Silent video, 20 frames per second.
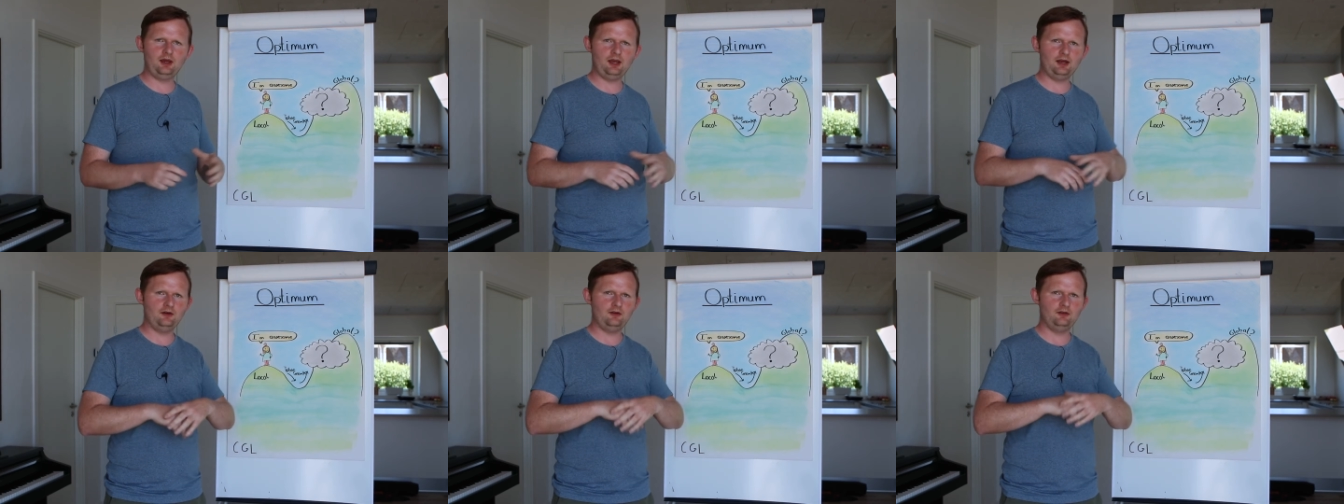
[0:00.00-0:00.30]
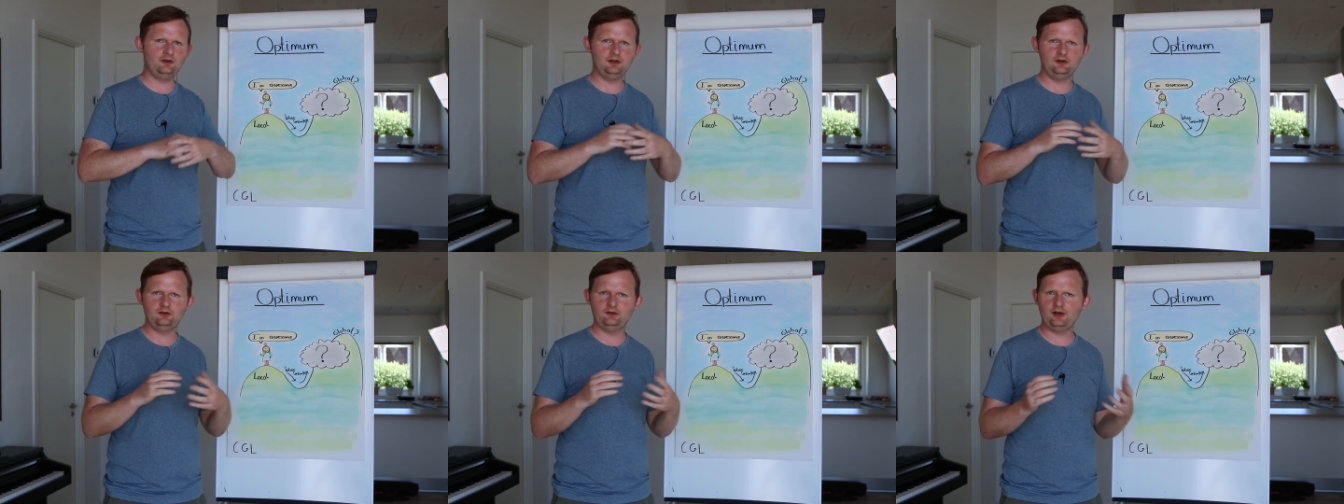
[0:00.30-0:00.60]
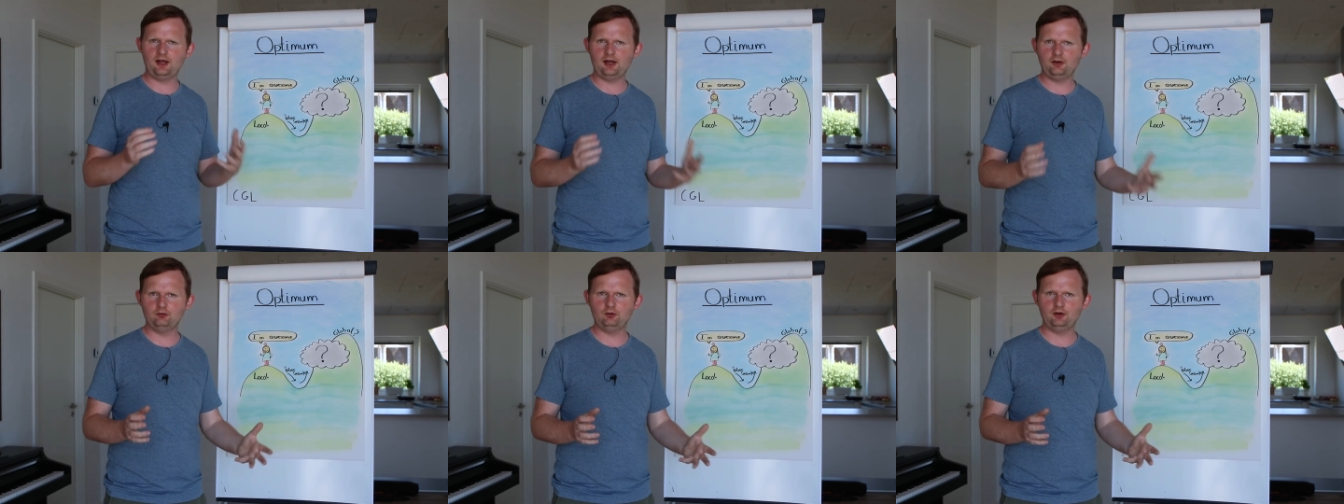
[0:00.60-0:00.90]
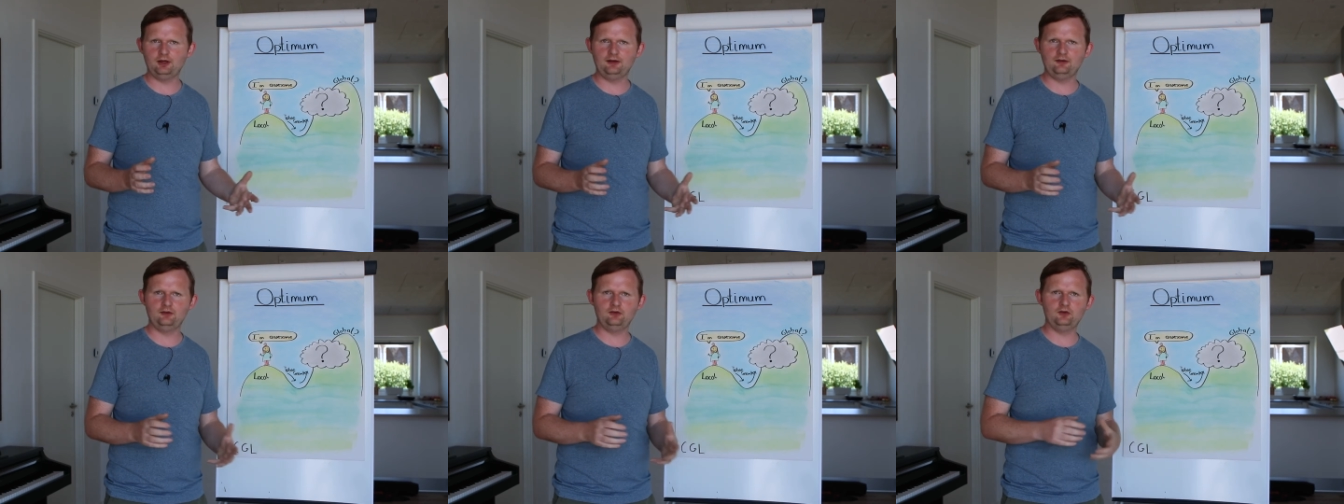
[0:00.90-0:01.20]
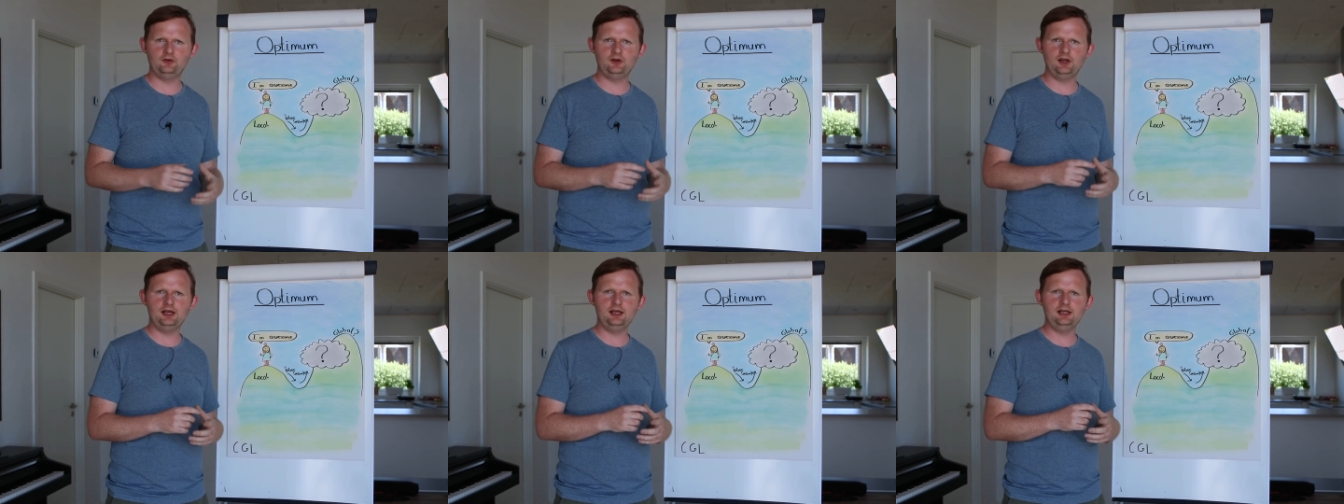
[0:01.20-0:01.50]
and things start to get
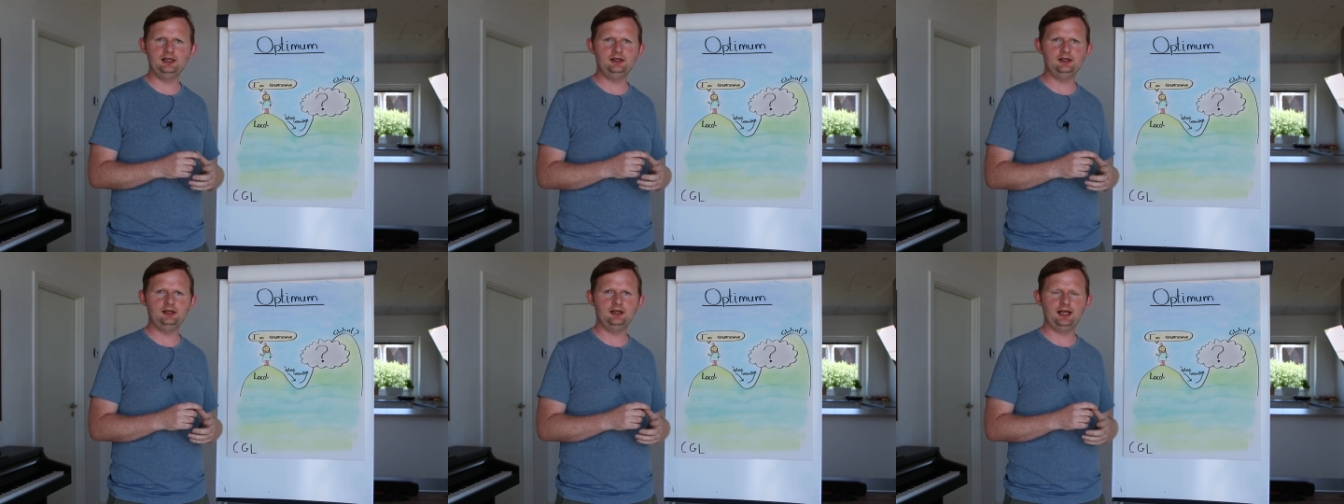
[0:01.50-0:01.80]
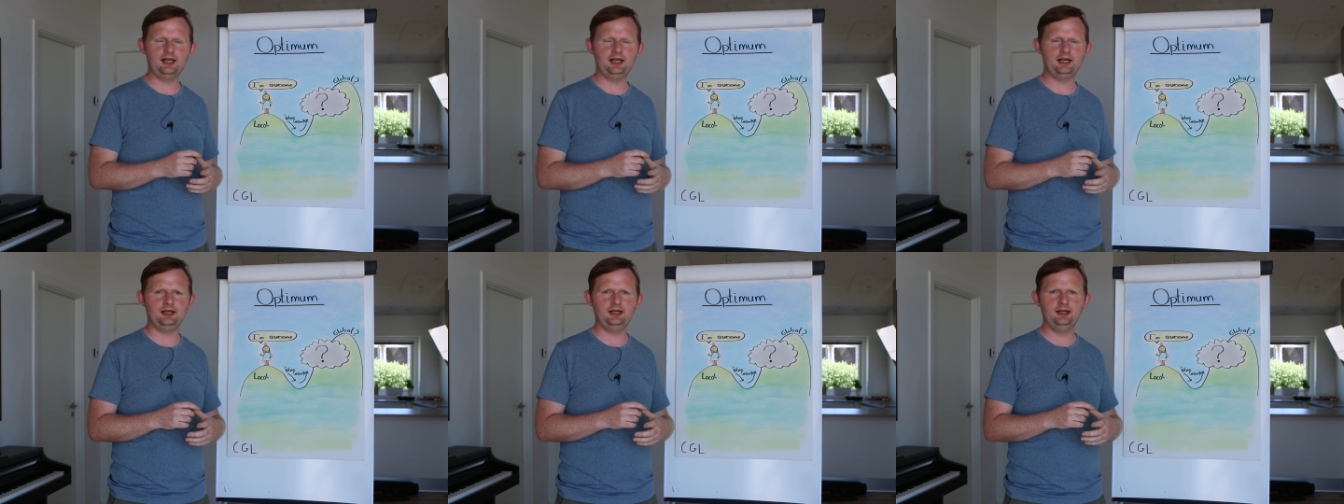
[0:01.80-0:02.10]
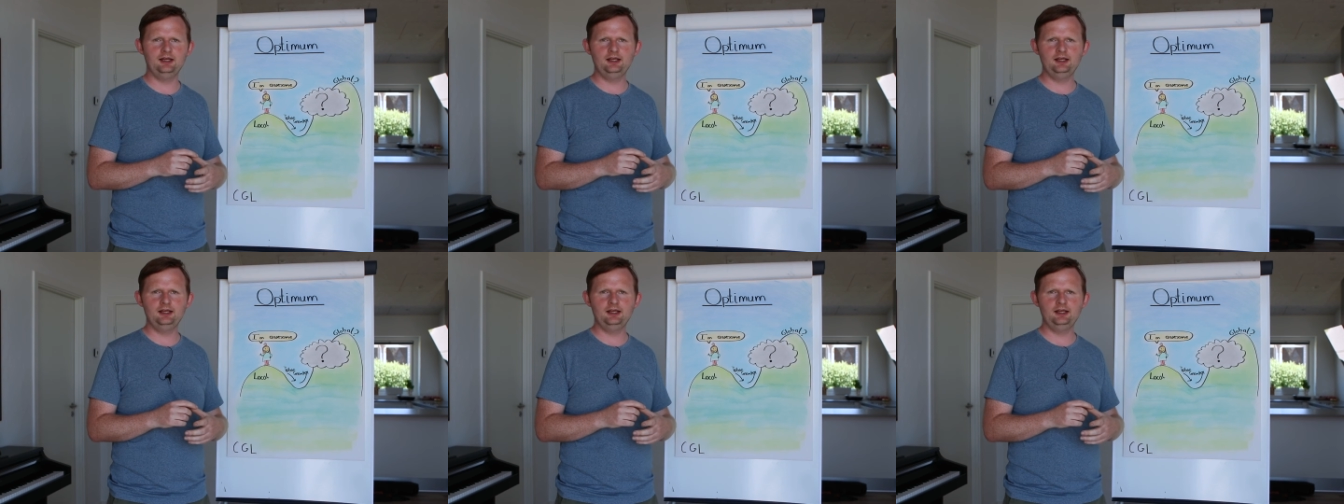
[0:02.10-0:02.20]
stale, and